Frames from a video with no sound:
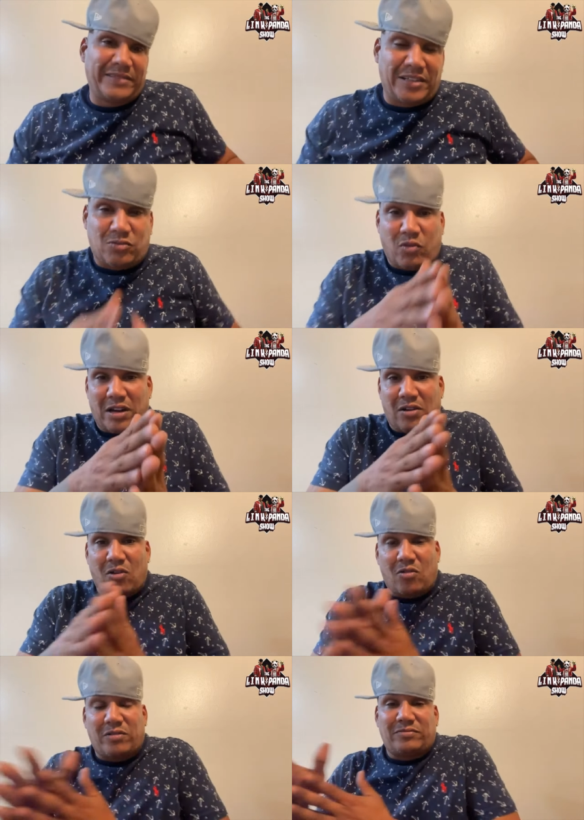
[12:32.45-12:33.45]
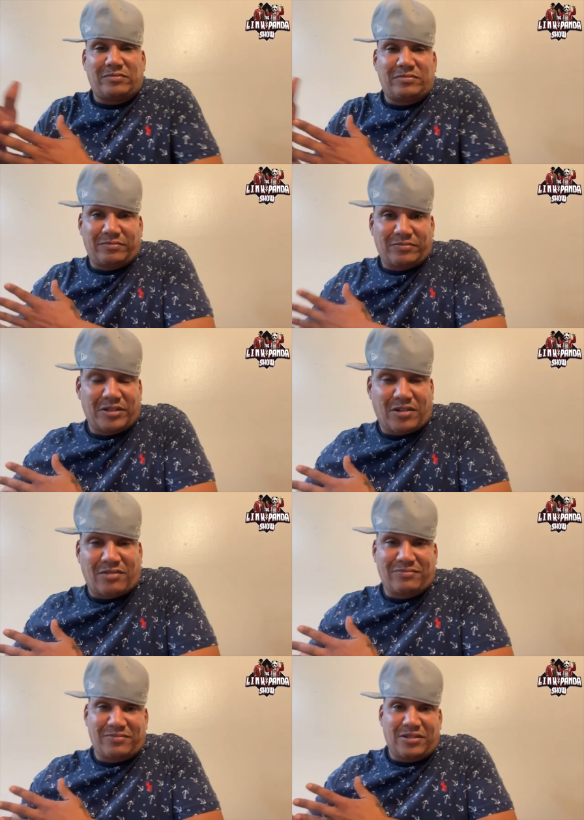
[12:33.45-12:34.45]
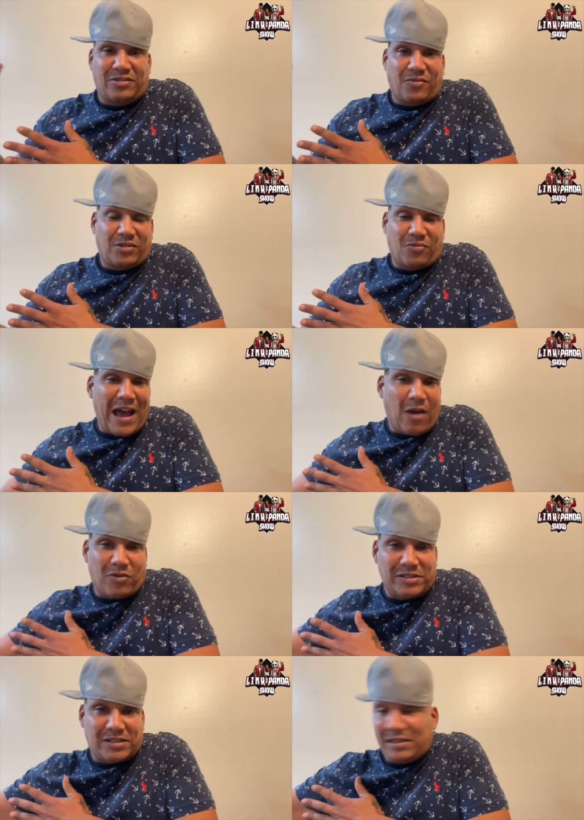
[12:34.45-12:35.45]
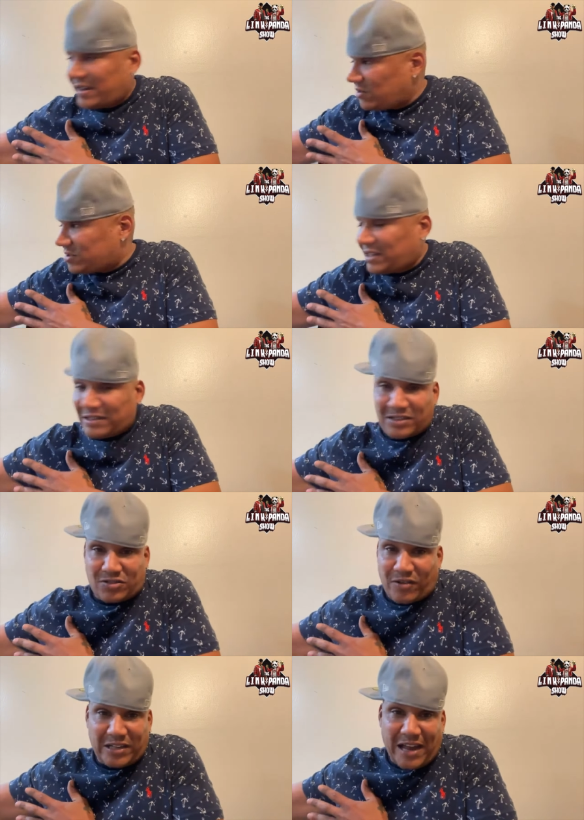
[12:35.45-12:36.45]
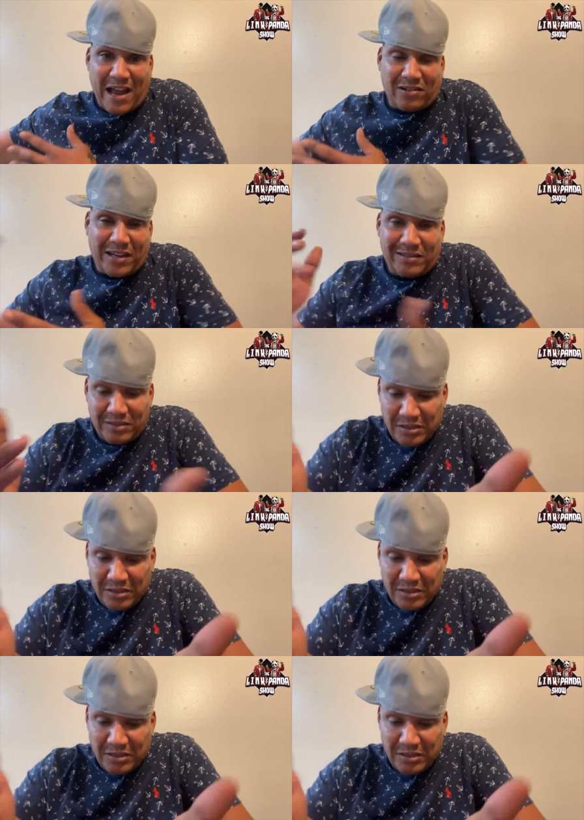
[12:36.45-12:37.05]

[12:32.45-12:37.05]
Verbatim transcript: He just went along with the with the with the black ones, like, you know what I'm saying? Like straight down, like.